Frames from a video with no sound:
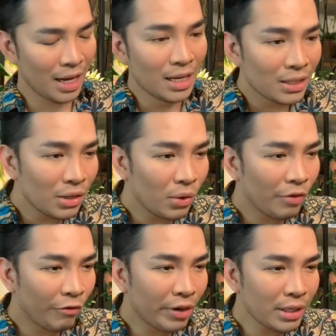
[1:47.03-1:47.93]
So
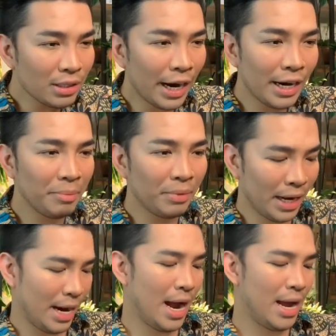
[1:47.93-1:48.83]
the first item
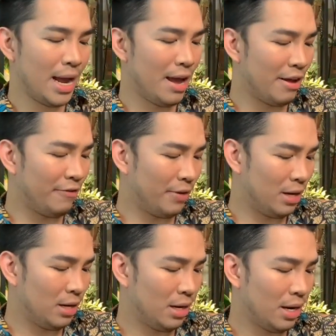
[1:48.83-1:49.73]
that I have
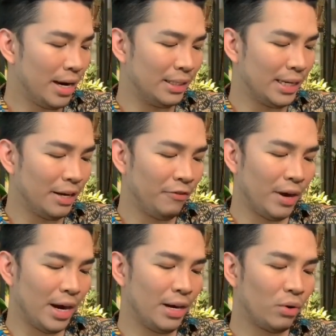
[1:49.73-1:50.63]

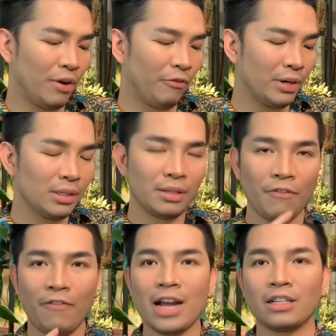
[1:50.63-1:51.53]
identified, or a first
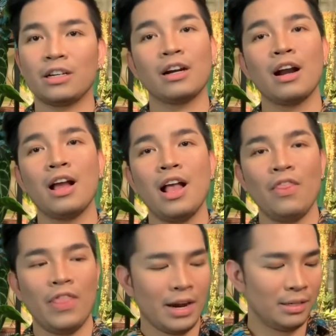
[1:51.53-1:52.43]
factor
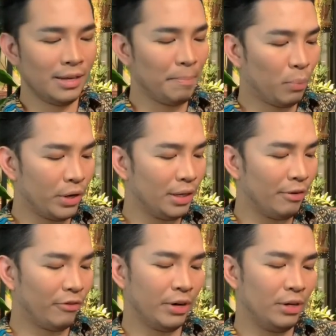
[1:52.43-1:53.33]
that is
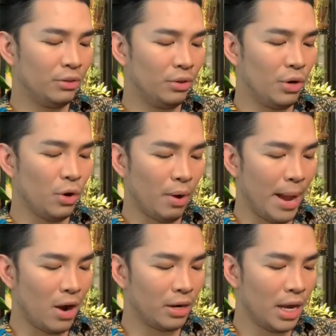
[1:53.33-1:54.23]
important for you to know
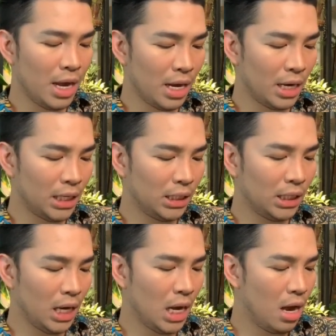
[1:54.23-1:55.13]
about, is
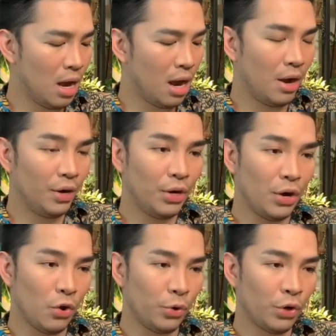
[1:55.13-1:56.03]

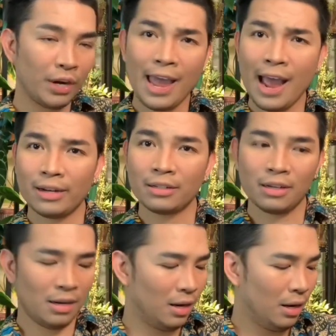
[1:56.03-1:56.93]
know your cat.
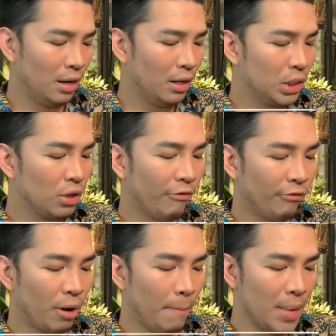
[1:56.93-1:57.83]
So
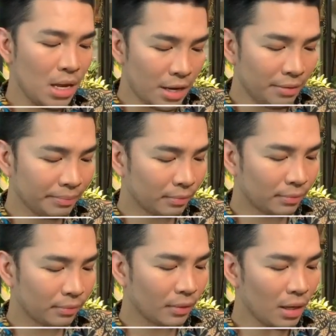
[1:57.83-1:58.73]
for me,
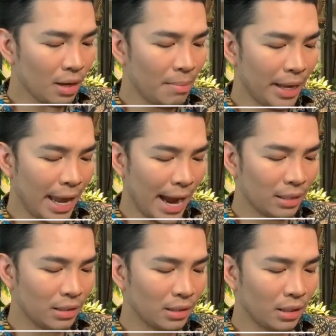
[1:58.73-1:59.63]
my
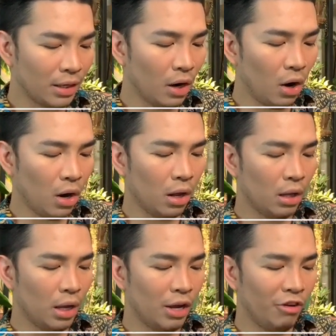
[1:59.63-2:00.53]
cats are
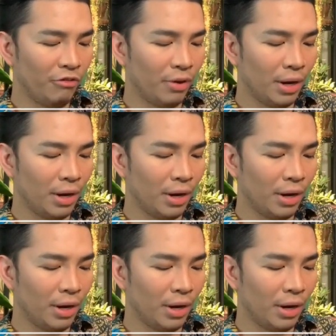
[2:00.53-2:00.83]
all of,